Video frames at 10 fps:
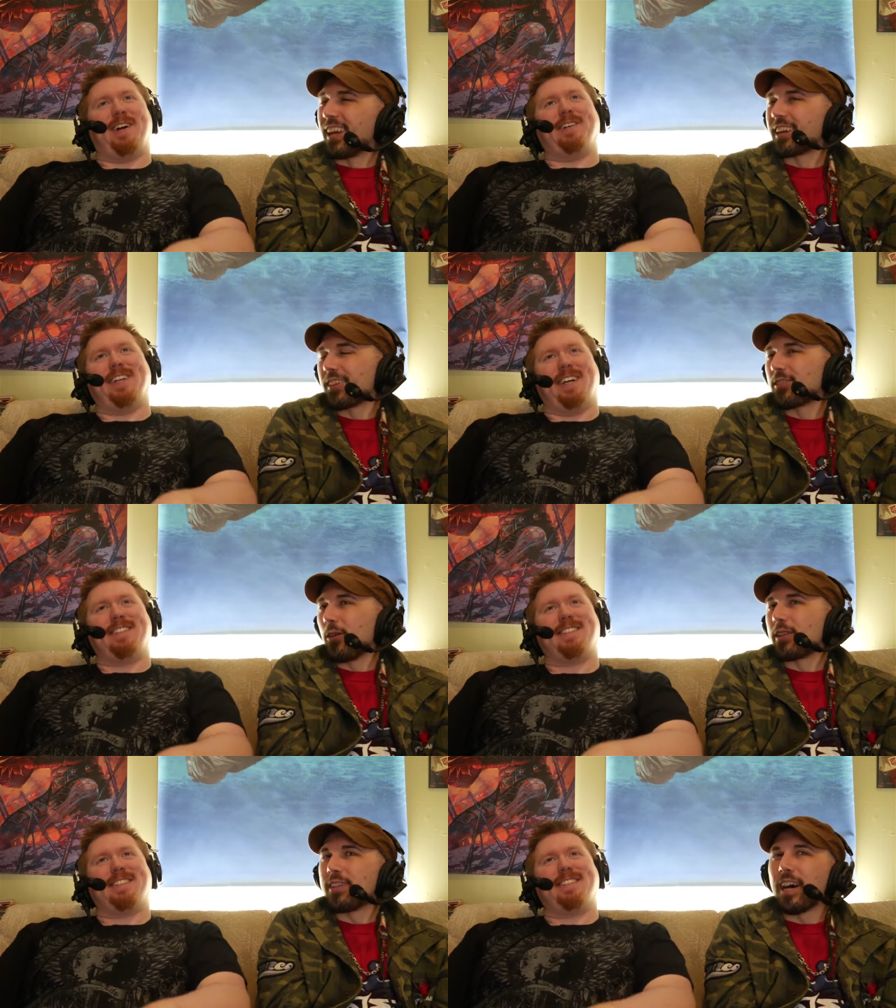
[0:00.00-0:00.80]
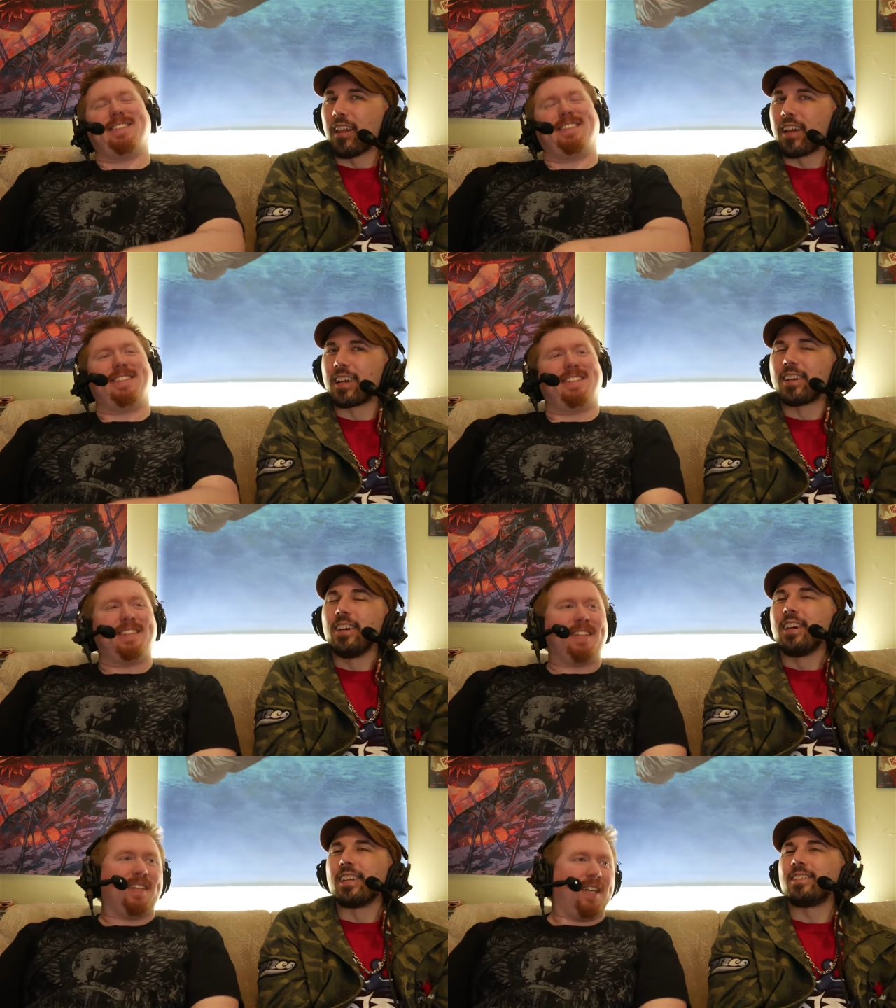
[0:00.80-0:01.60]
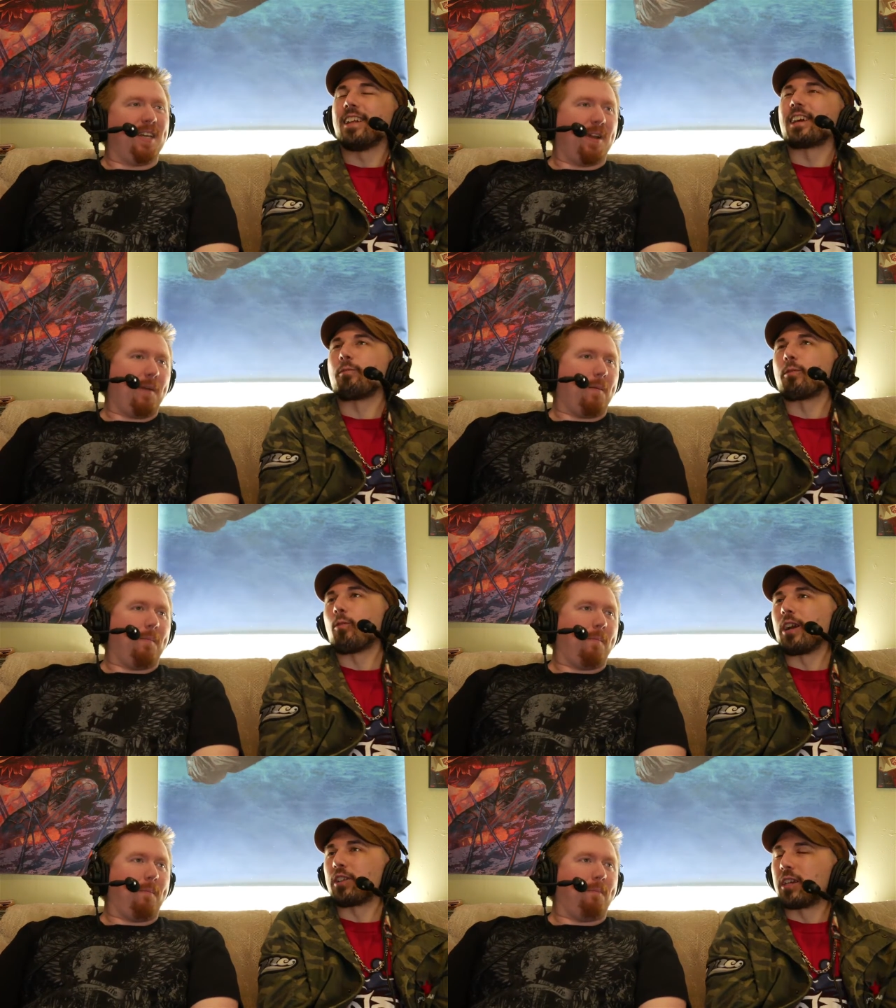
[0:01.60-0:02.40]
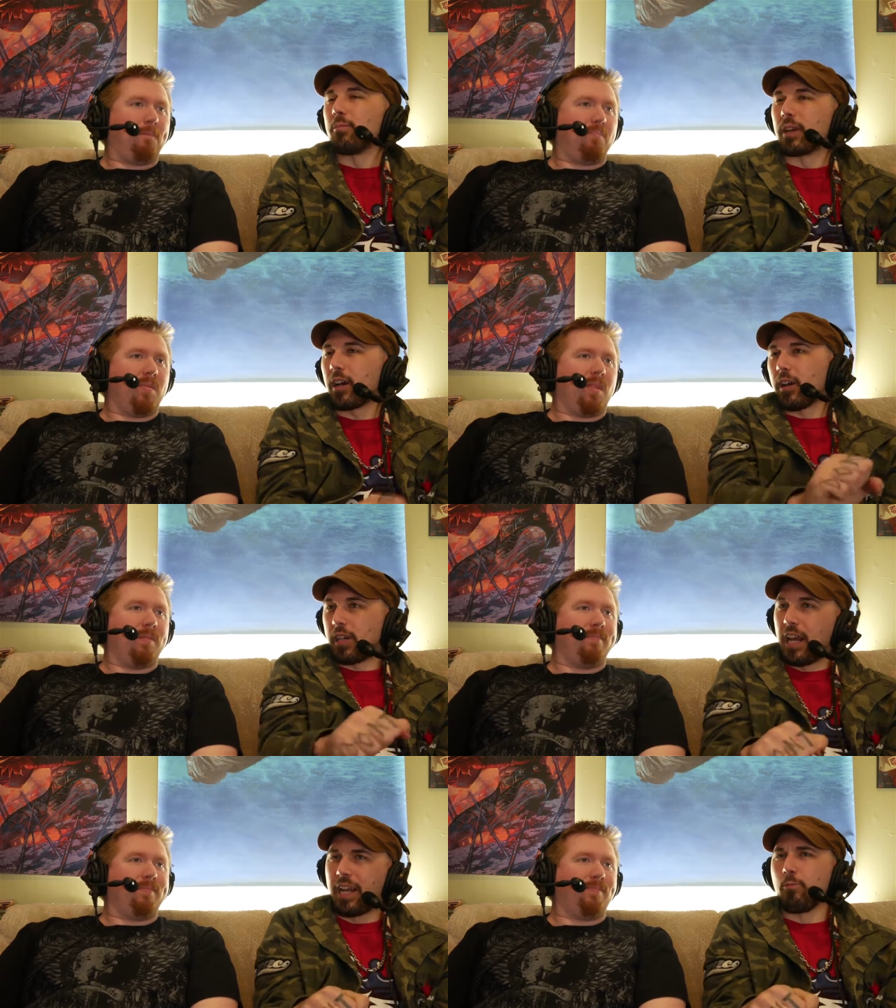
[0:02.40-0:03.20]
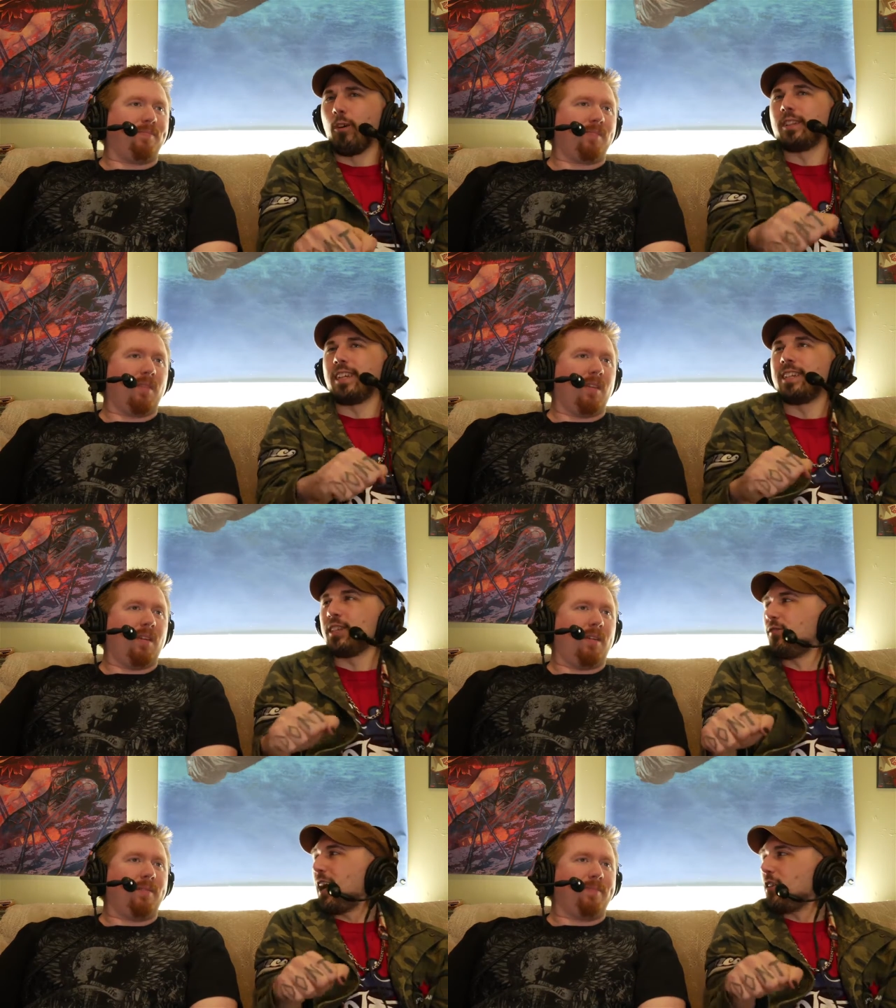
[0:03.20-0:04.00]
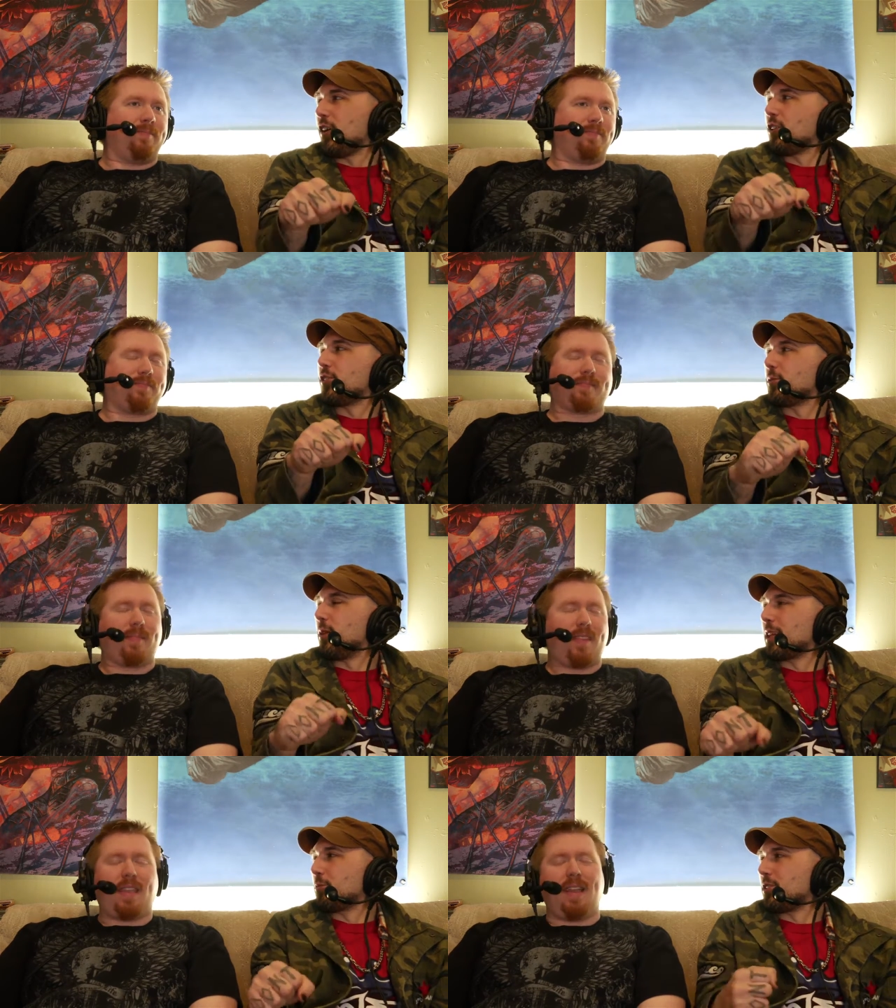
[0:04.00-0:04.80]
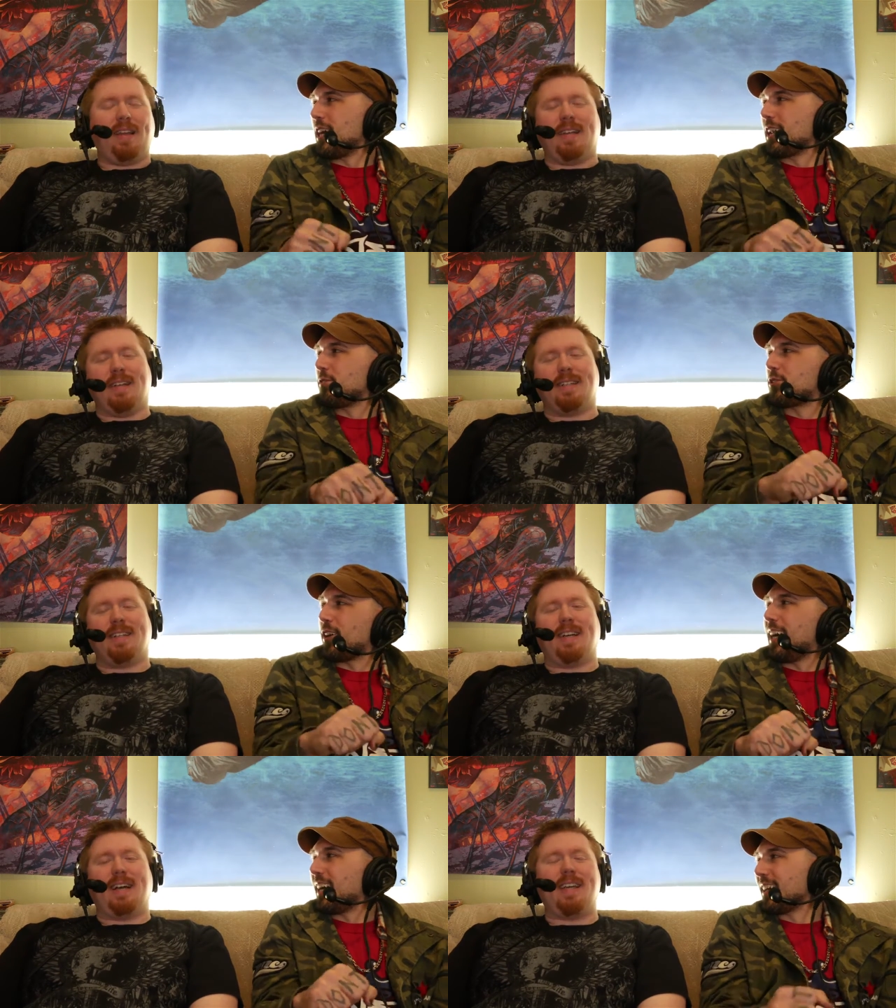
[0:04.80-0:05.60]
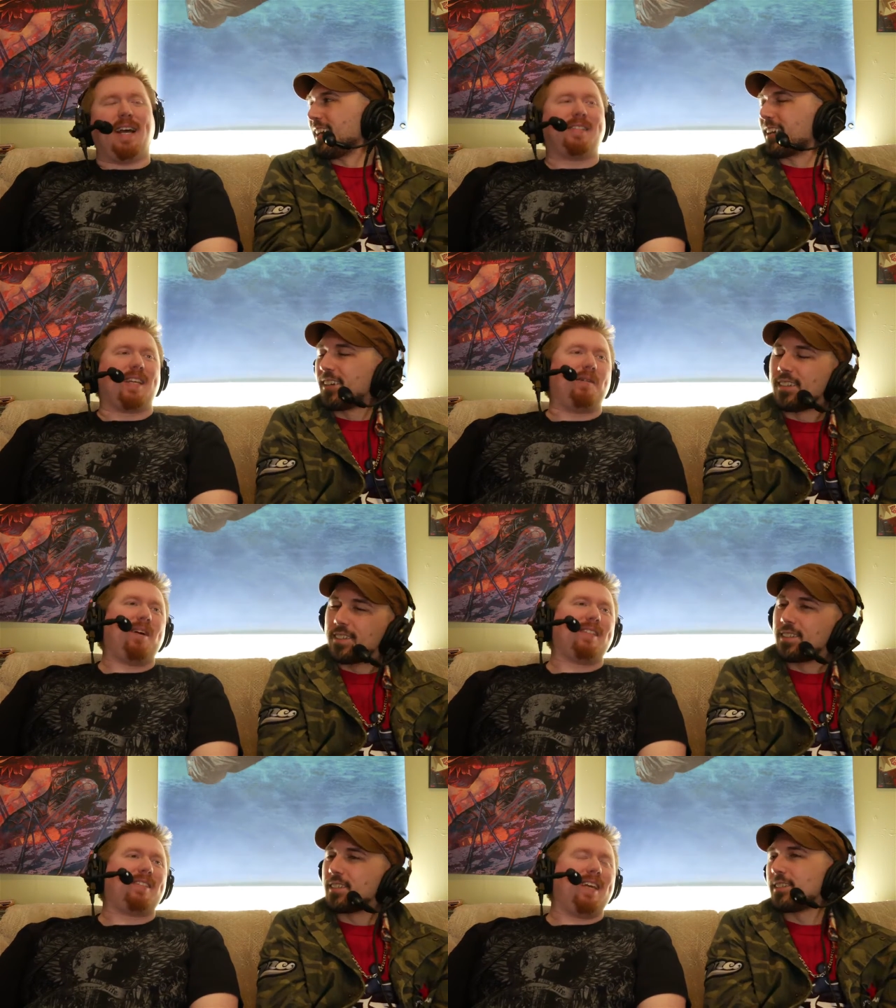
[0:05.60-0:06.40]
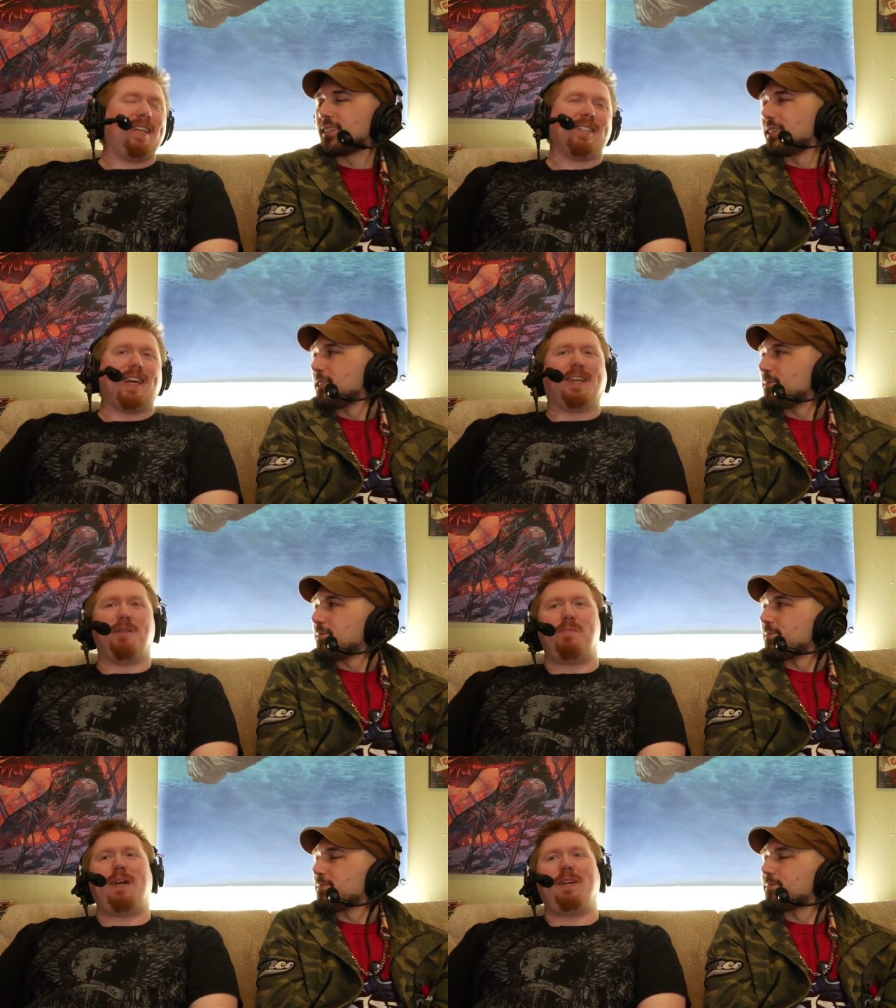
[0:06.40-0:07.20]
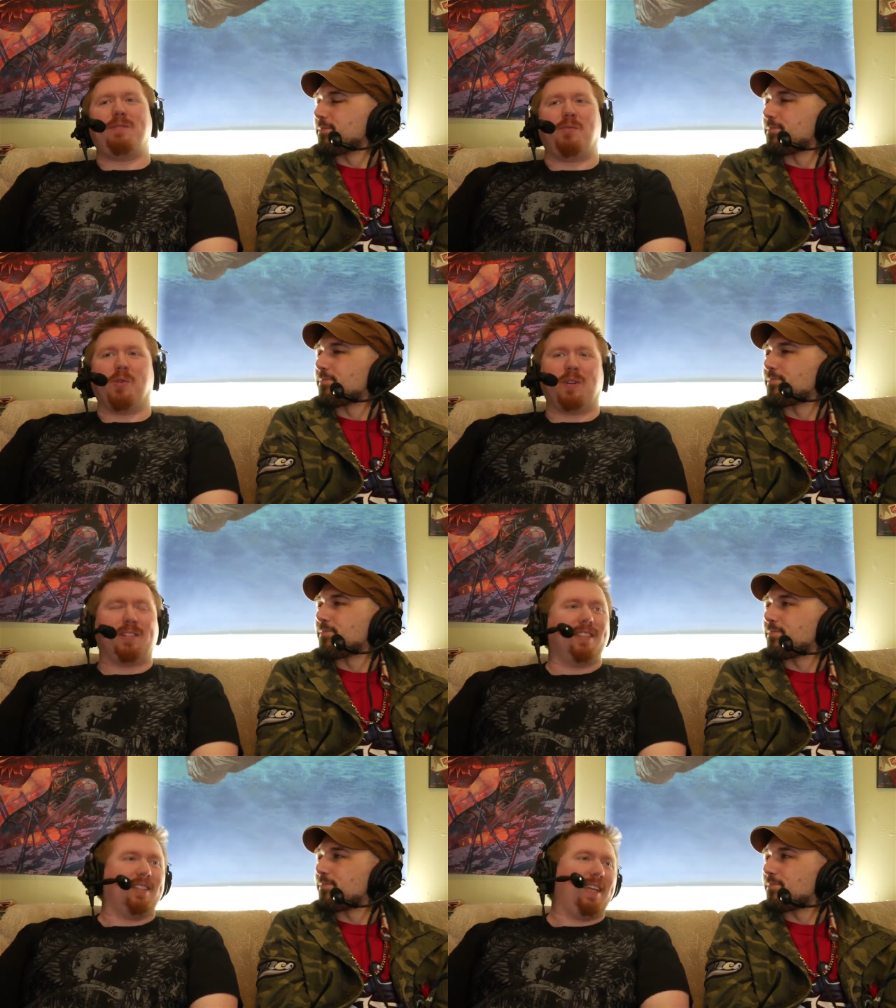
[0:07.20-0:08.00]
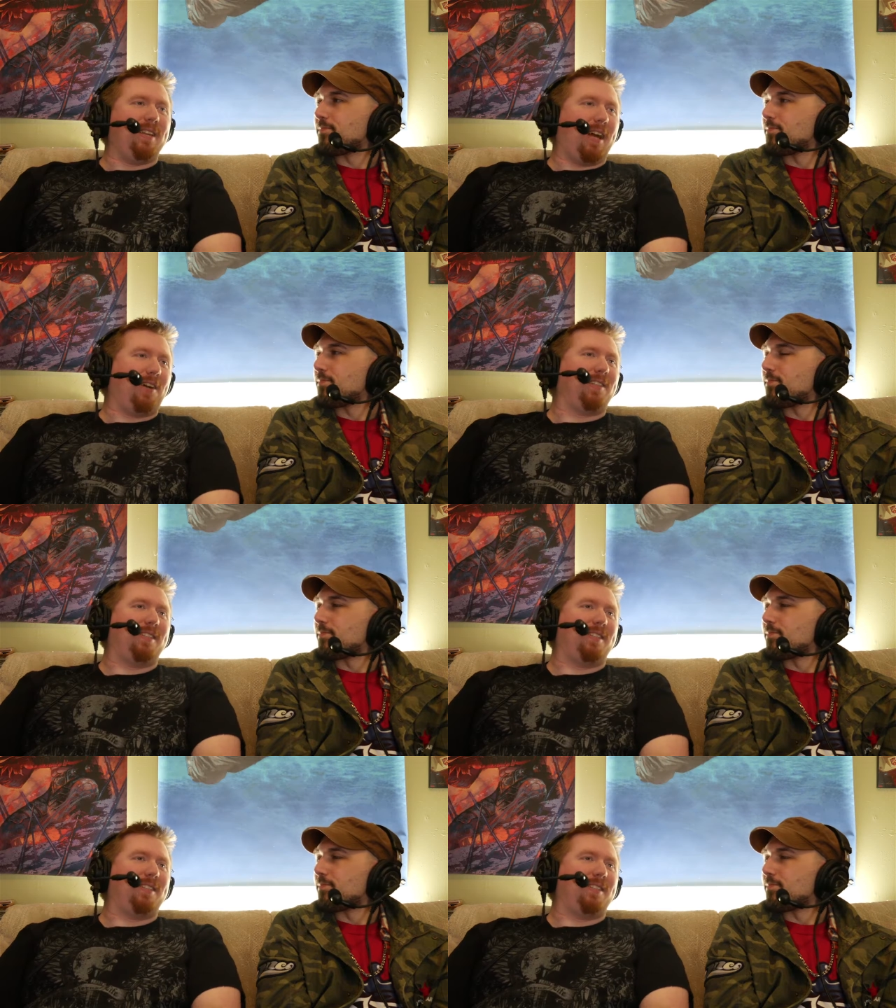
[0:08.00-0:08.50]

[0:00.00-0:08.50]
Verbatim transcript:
Speaker 1: Like yes. so, it's not like it's not like we are watching him like uh, he, and he won the Indy 500 when he was not even trying. Yes, like,
Speaker 2: I'm not saying he's like competitive world elite at all